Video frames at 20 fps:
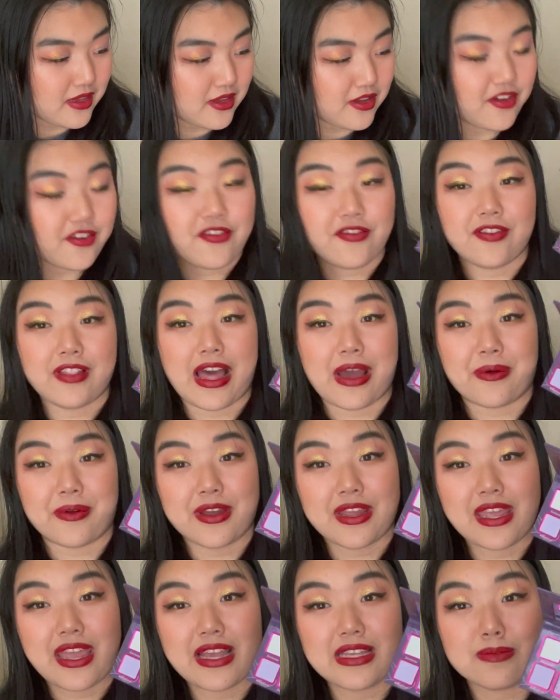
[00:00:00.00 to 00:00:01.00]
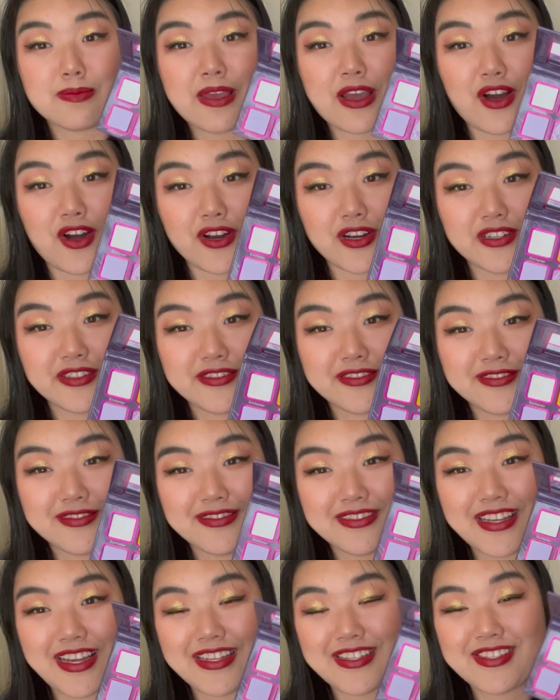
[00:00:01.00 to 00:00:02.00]
Flowering has my heart.
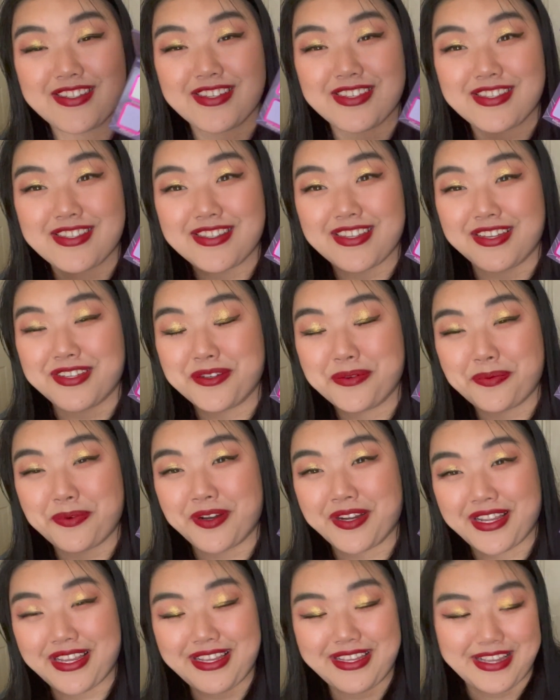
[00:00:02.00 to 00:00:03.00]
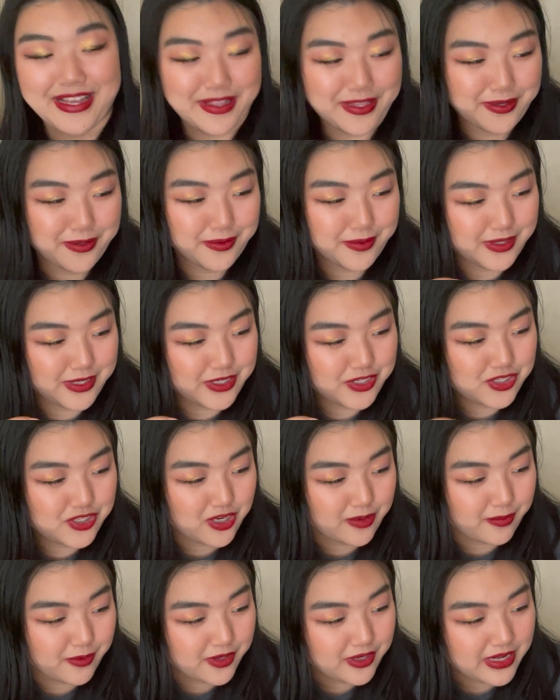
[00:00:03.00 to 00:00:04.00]
It's just such a pretty yellow
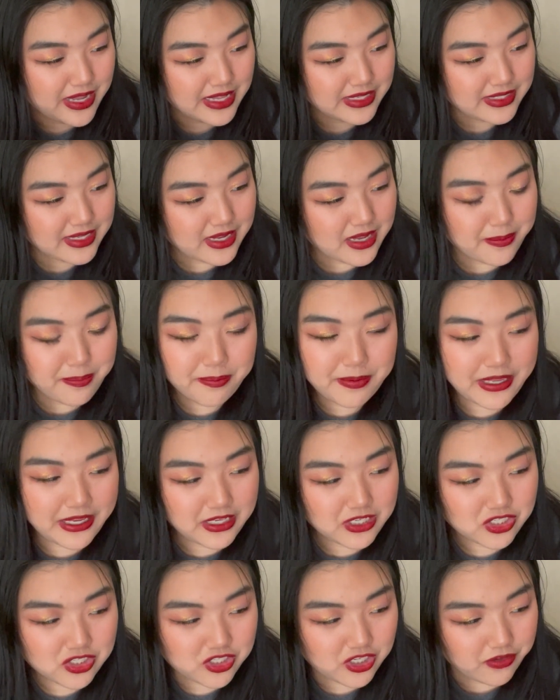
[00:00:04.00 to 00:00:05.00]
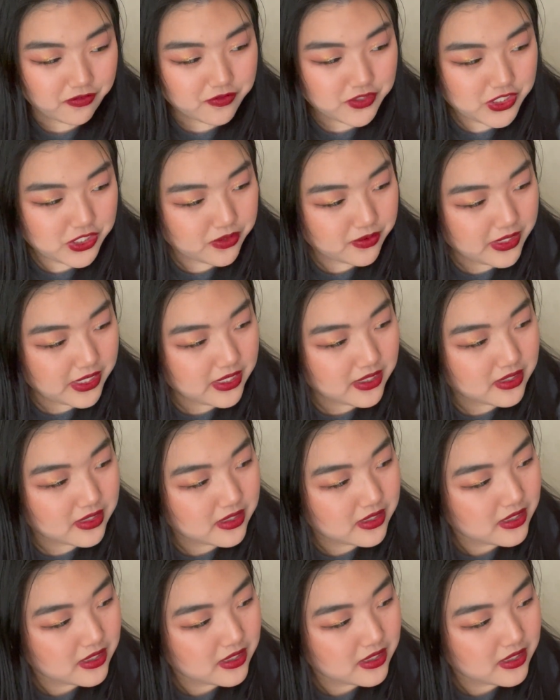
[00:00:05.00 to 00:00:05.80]
shimmer. It has like a pink shift to it.